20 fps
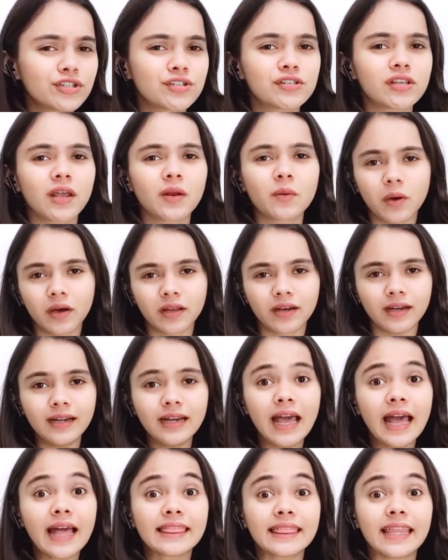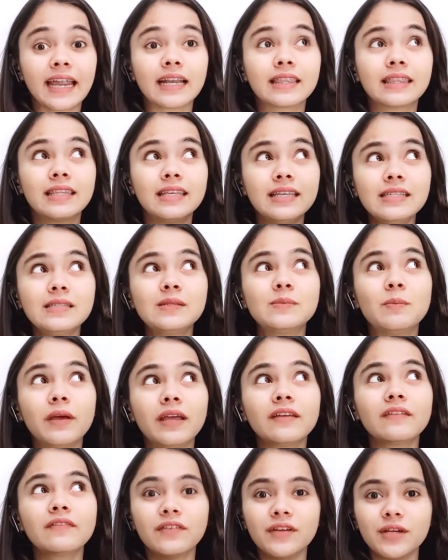are worried that this
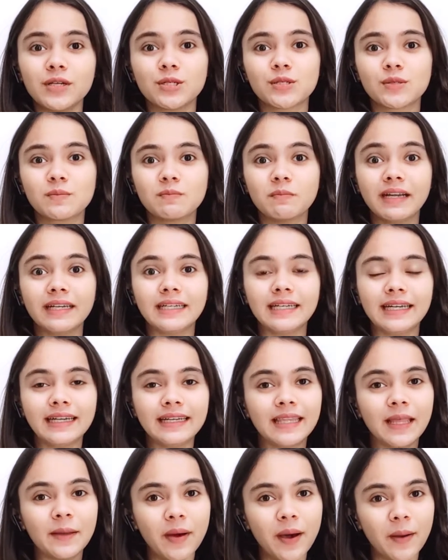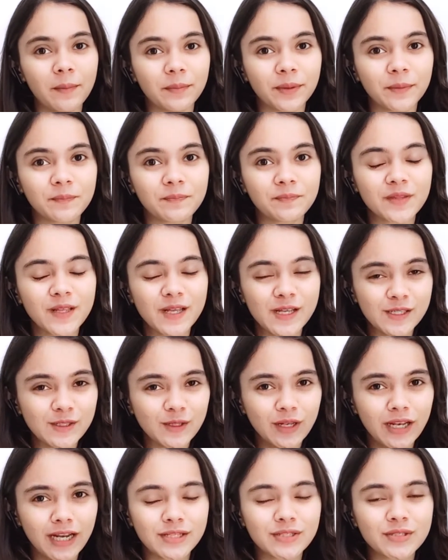big fish might eat them up. So
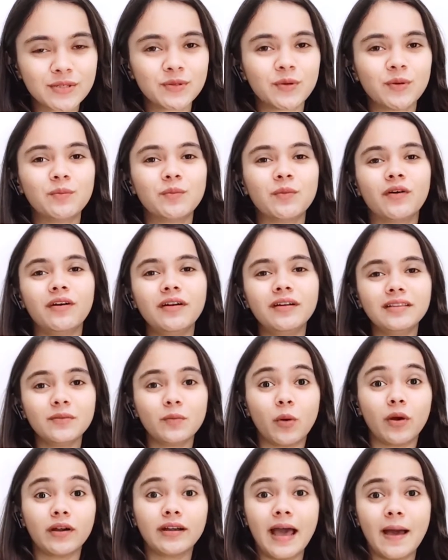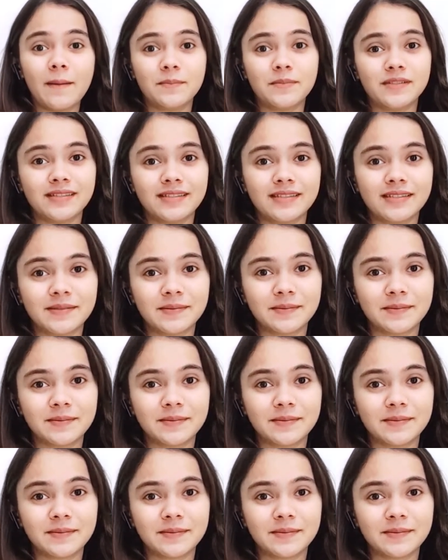let's know more what happens.